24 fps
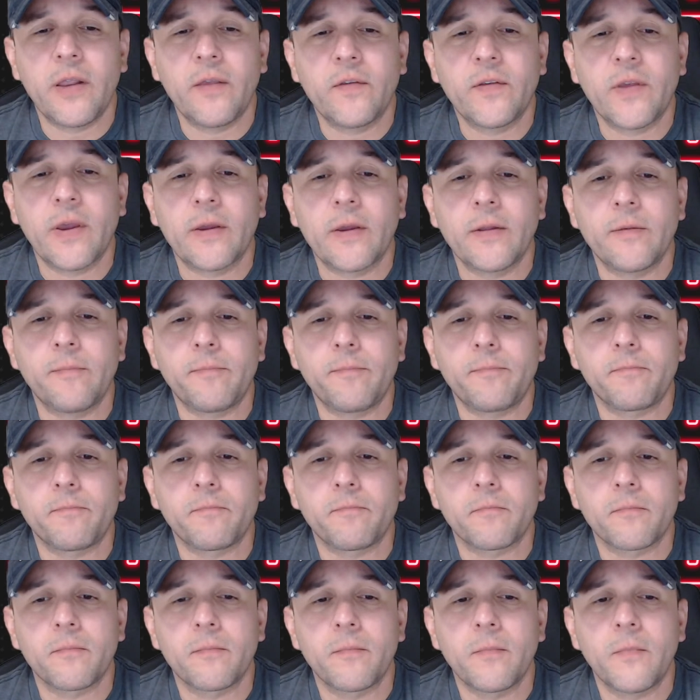a second,
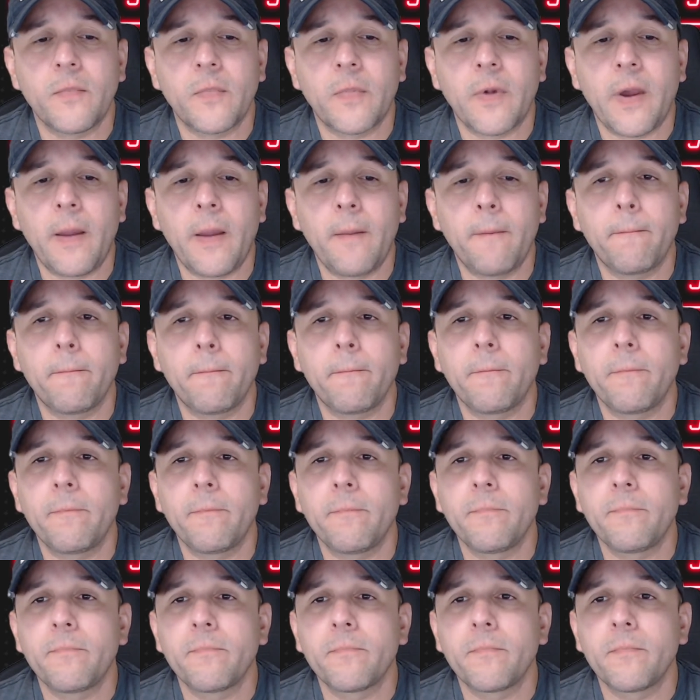okay?
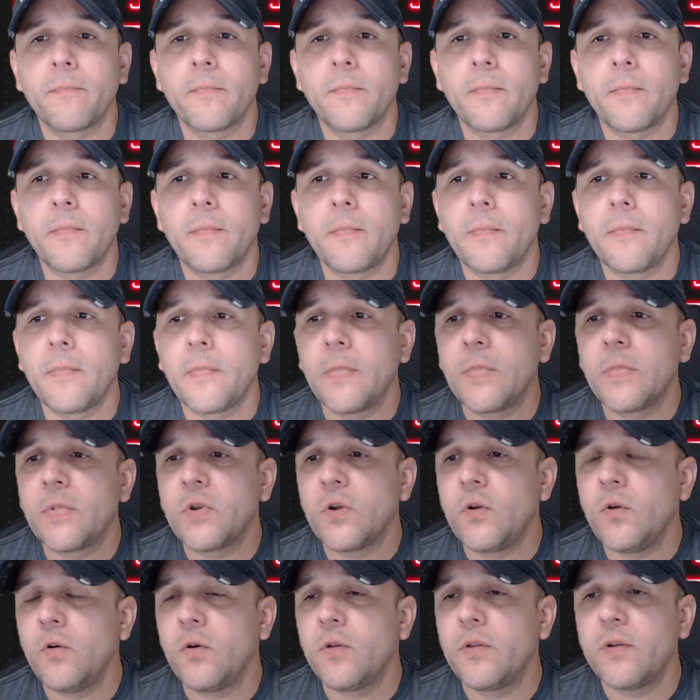So
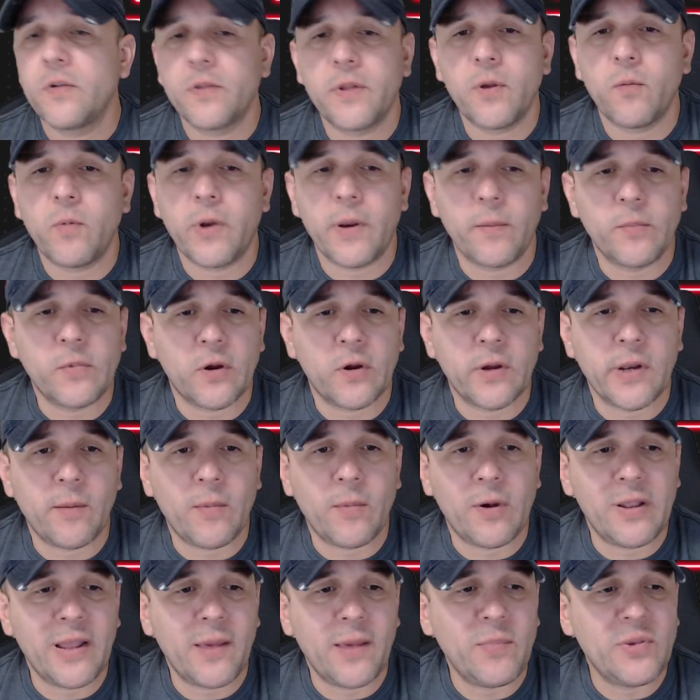you understand what I'm talking
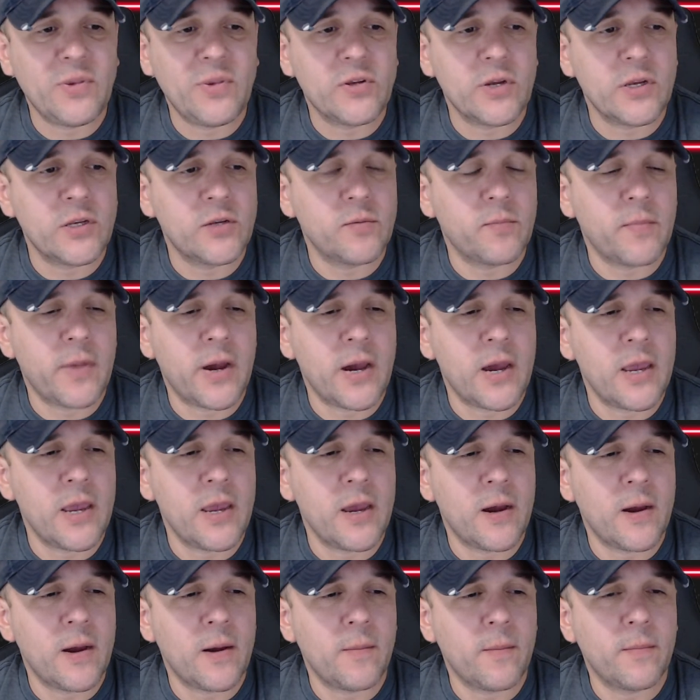about. Let me change
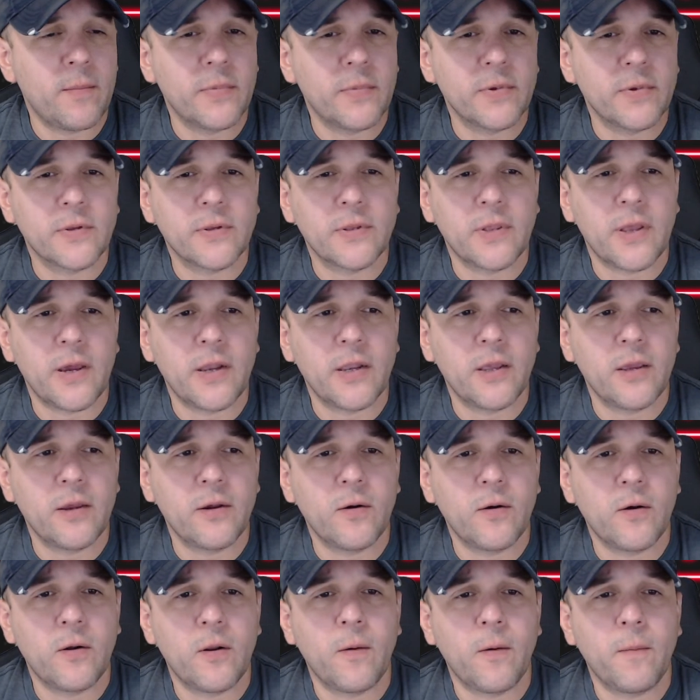my slide here.
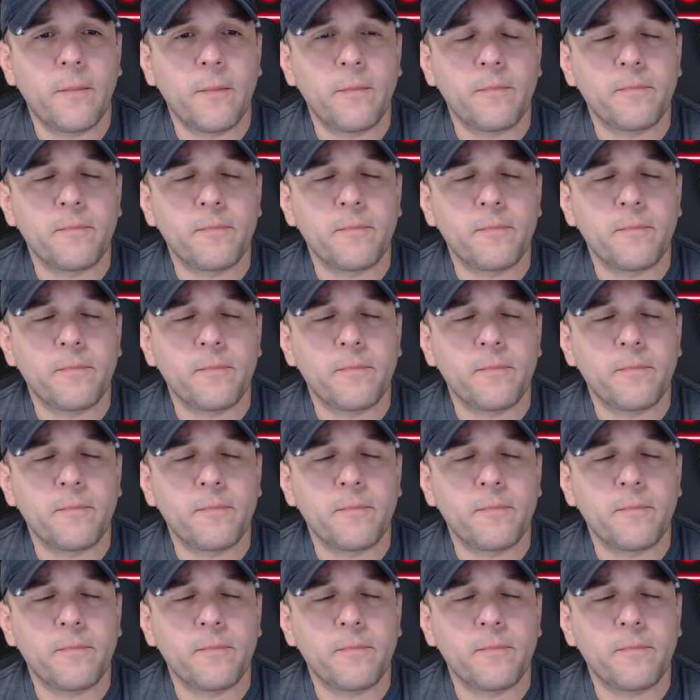Hold on.